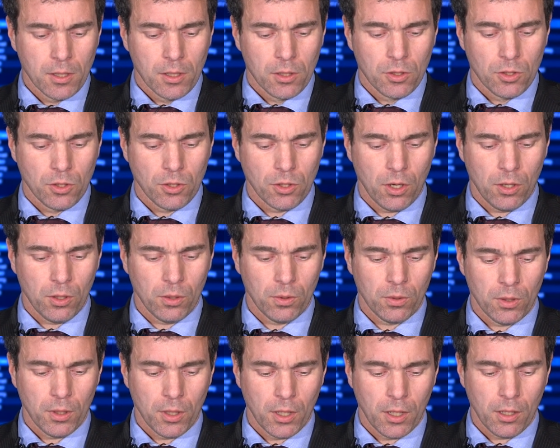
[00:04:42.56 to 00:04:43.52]

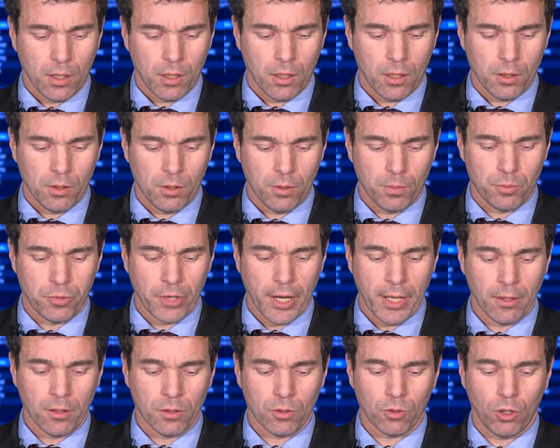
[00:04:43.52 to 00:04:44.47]
So the
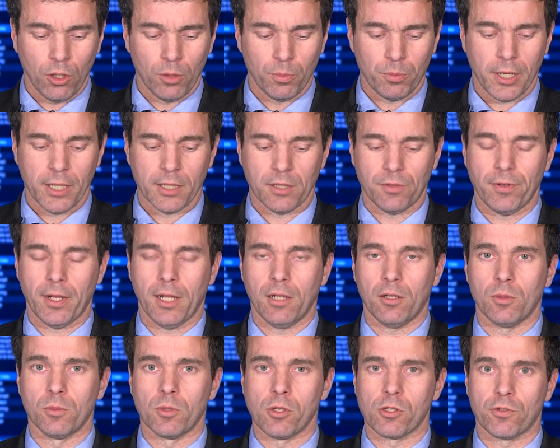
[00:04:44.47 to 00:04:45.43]
Brent oil price fell
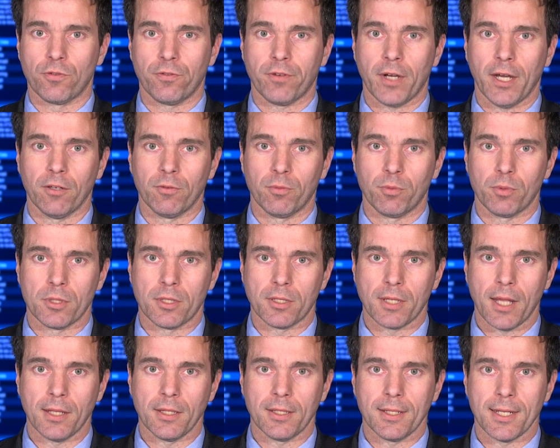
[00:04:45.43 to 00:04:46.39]
almost
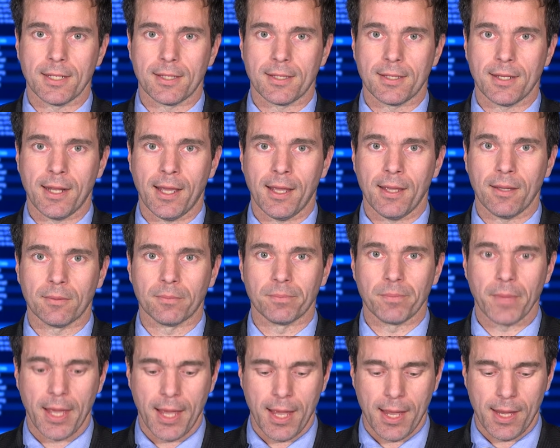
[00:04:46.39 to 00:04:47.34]
5% yesterday.
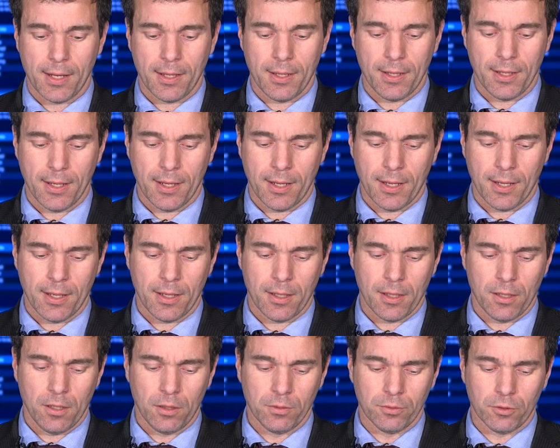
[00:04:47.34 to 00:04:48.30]
And
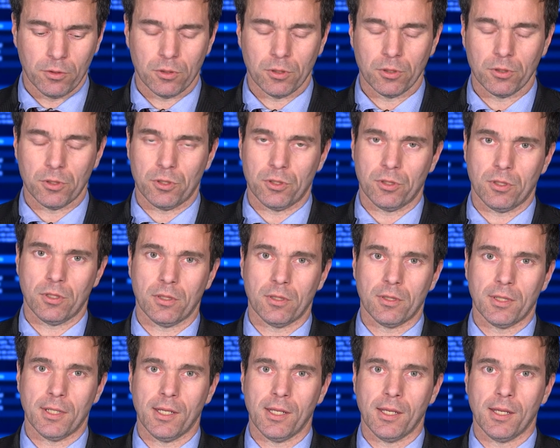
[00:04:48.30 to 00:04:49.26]
of course,
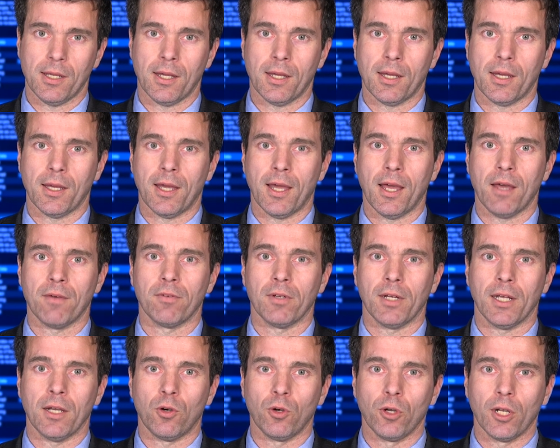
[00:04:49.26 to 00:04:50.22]
the
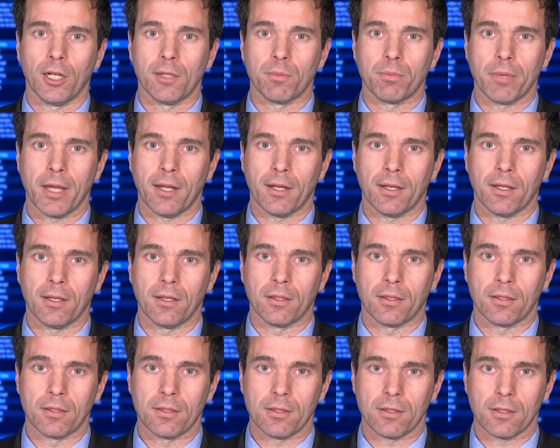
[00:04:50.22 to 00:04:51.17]
heavily
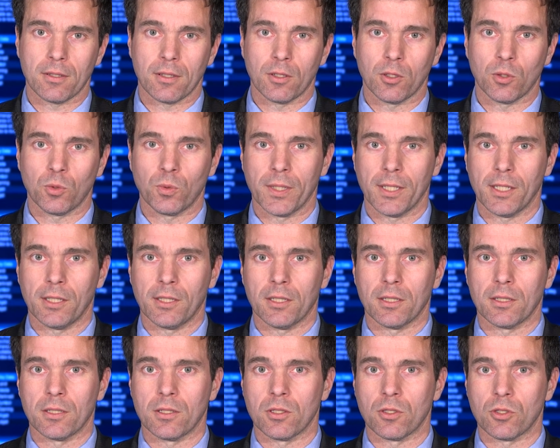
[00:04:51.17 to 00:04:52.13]
oil-dependent
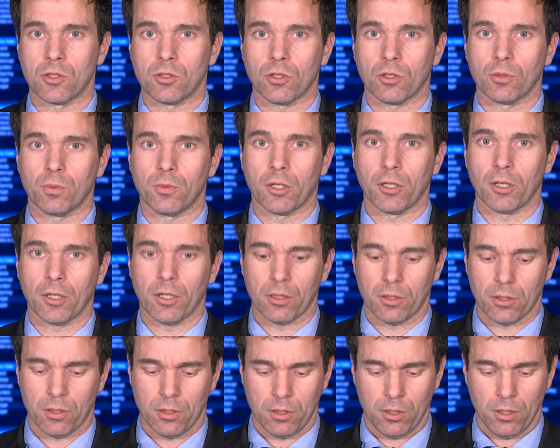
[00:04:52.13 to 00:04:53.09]
Norwegian stock
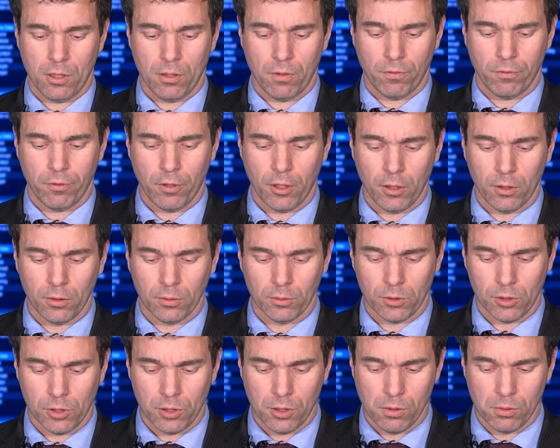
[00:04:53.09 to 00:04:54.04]
market
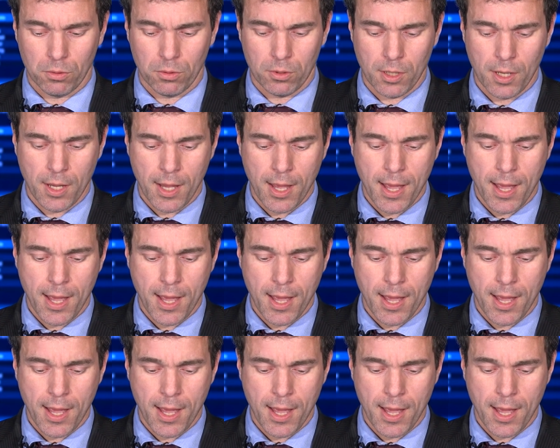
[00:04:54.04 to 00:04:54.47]
followed suit.